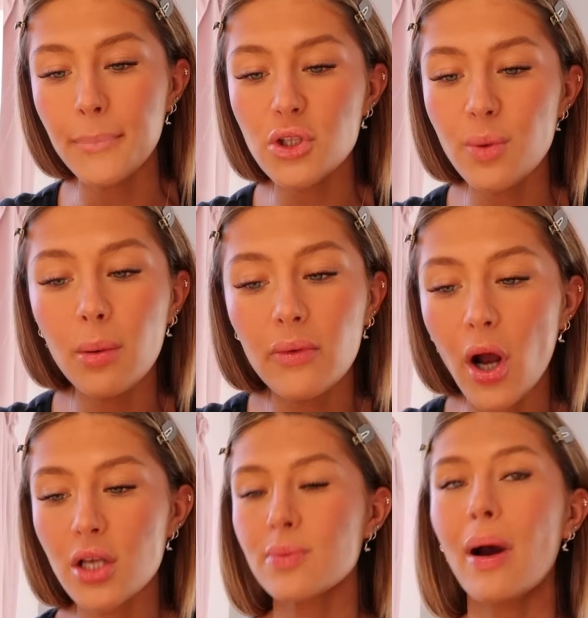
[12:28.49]
Lots of people have
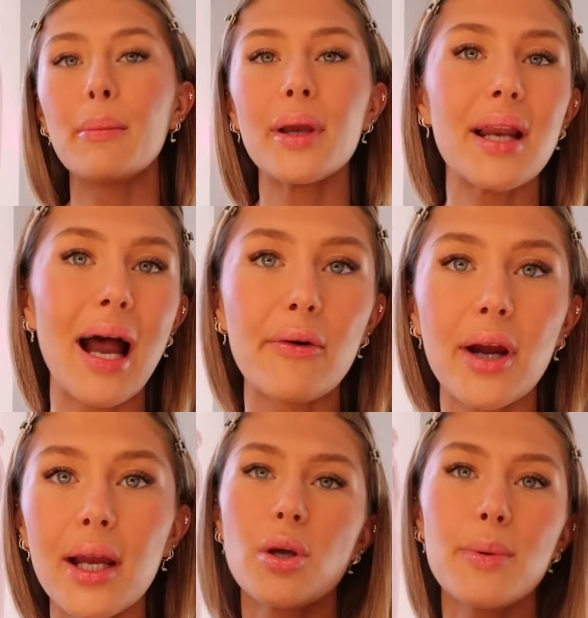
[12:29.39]
asked about me and
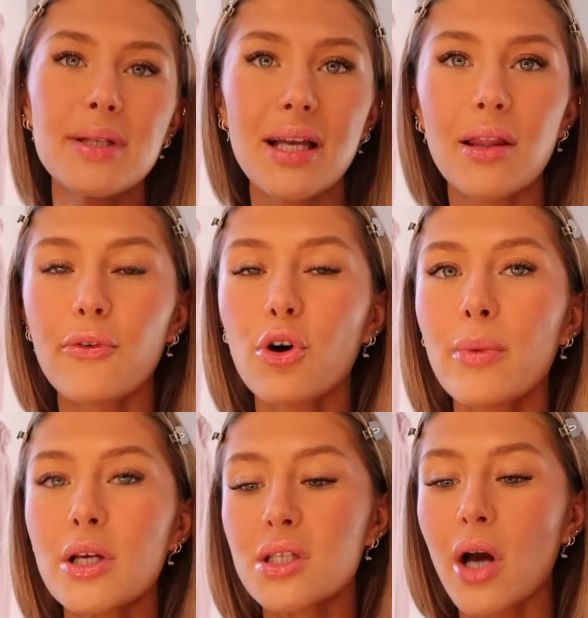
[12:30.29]
Harry. So we've been together for
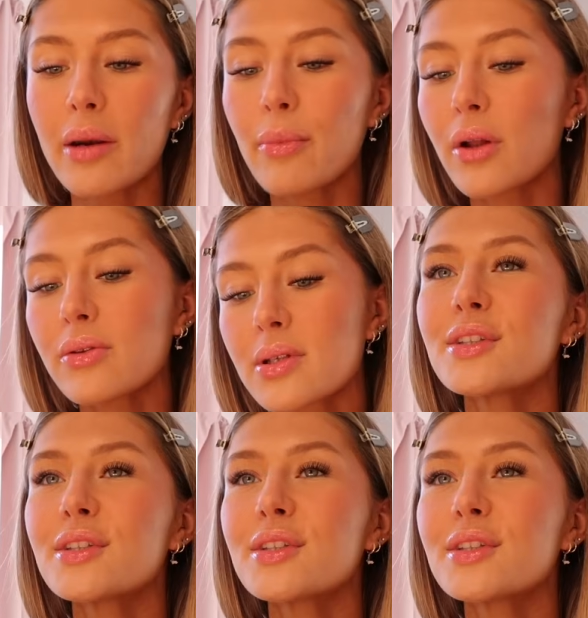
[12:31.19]
almost 9 months.